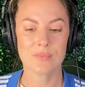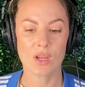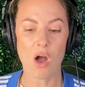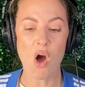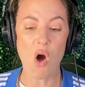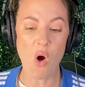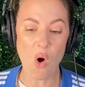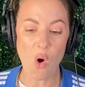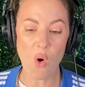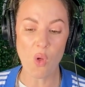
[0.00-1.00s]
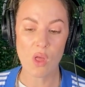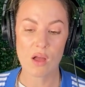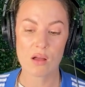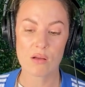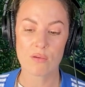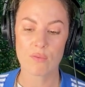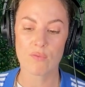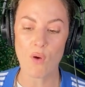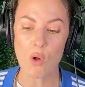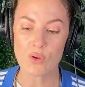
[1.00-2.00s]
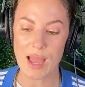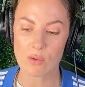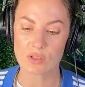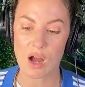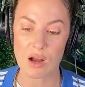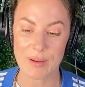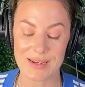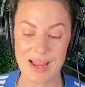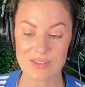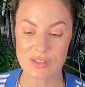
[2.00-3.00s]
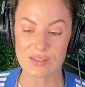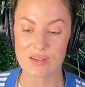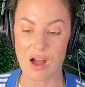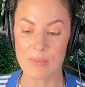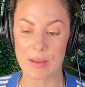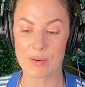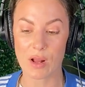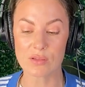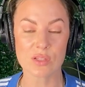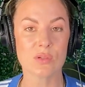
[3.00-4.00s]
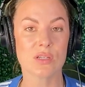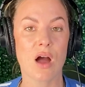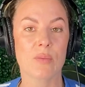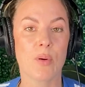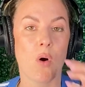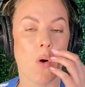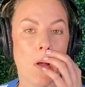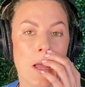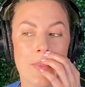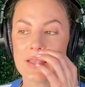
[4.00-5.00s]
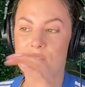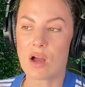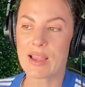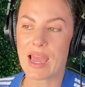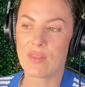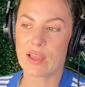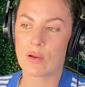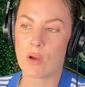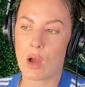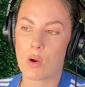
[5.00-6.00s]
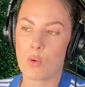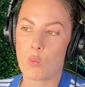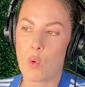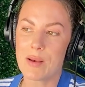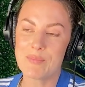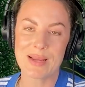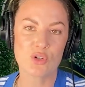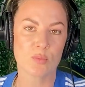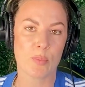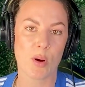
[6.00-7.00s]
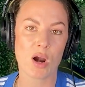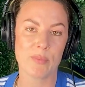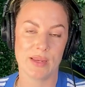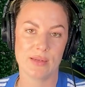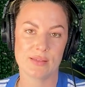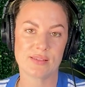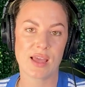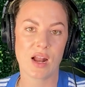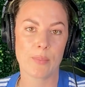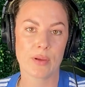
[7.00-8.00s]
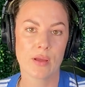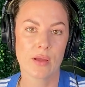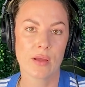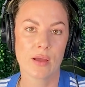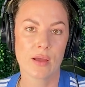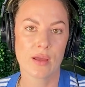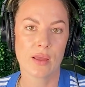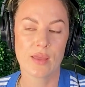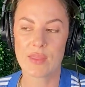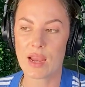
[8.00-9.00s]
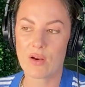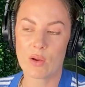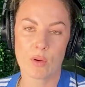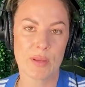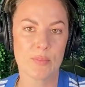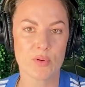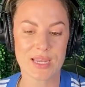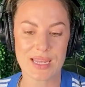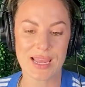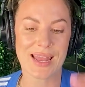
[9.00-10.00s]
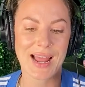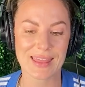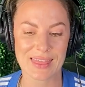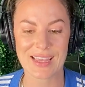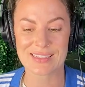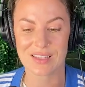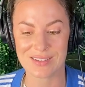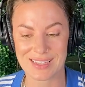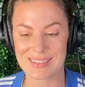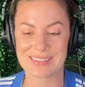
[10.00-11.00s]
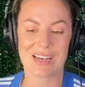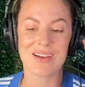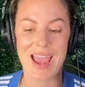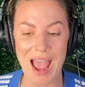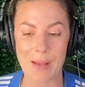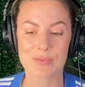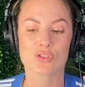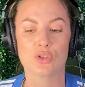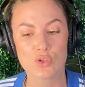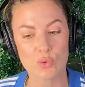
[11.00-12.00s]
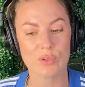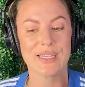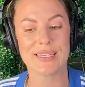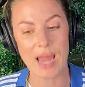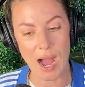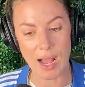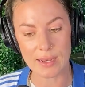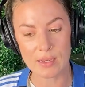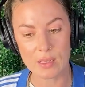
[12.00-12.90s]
A whole fold out dog bed. Not just a dog bed, but also a dog bowl. This dog had like a 1-bedroom apartment set up in the area where people eat. And I think it's unnecessary. Absolutely not.